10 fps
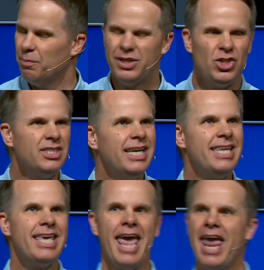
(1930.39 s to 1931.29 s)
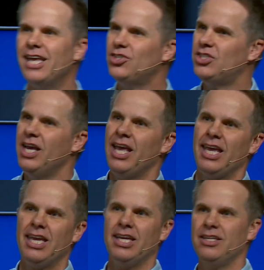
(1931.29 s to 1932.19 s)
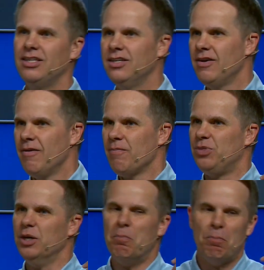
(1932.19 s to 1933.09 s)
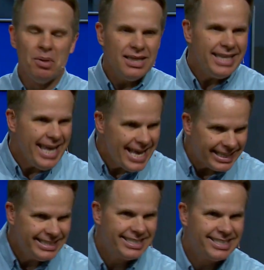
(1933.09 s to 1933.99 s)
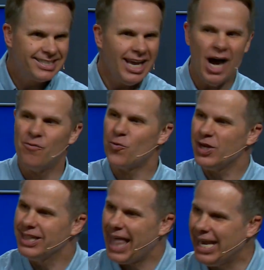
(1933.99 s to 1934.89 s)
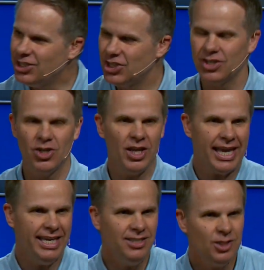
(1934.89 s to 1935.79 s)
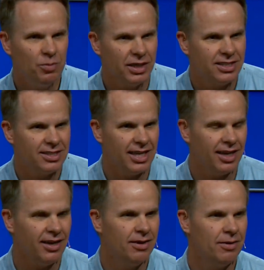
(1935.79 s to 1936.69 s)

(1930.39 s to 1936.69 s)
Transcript: but just engaged in the bliss of relational intimacy.